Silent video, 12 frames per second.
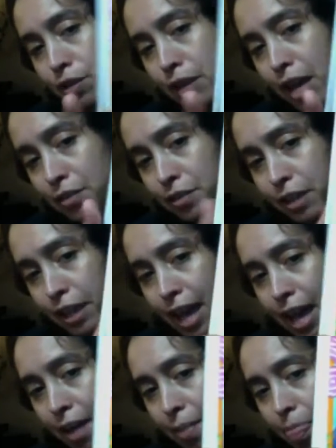has the
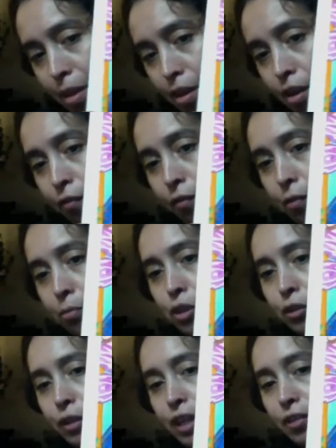cat from
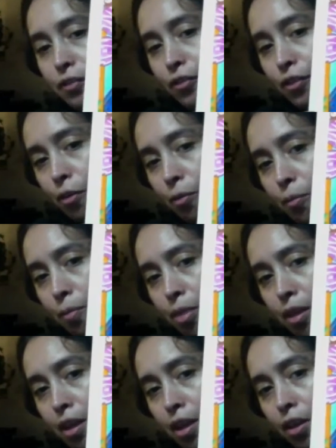Shalene. So
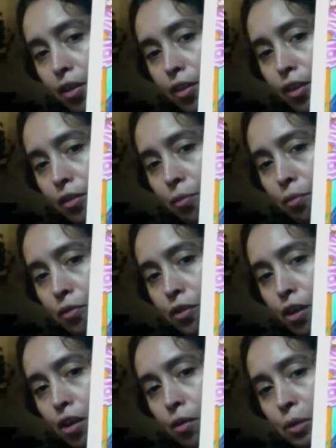this was
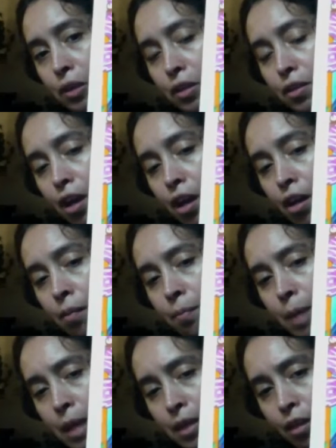done with,
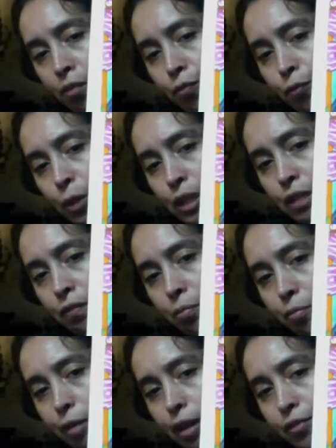I think, 4 different
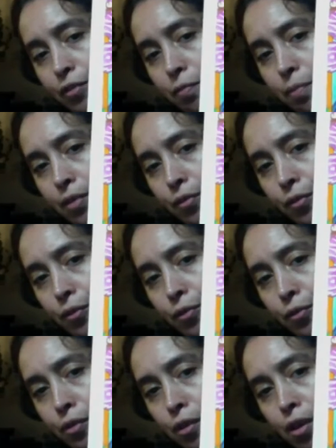brands of
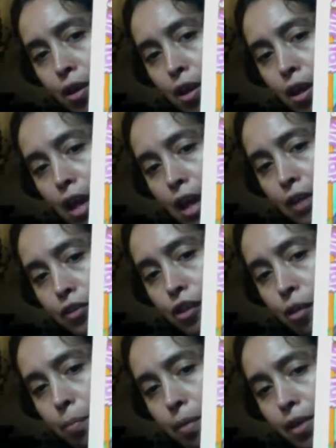pencils and
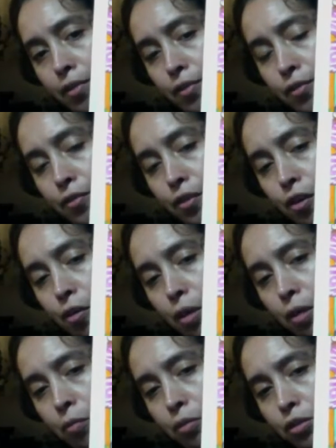gel pens. So
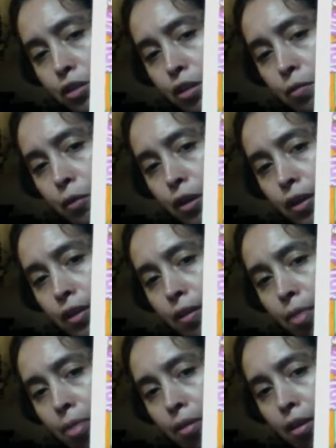it was done with
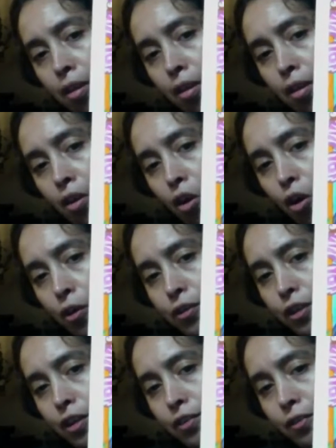
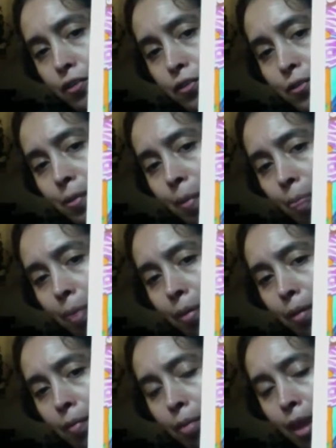Artezas,
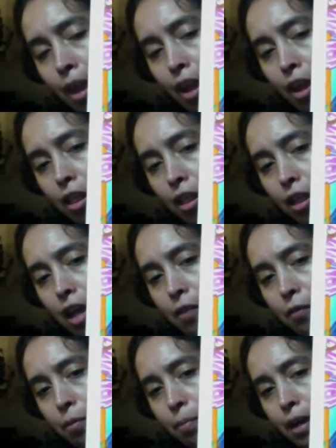Lyra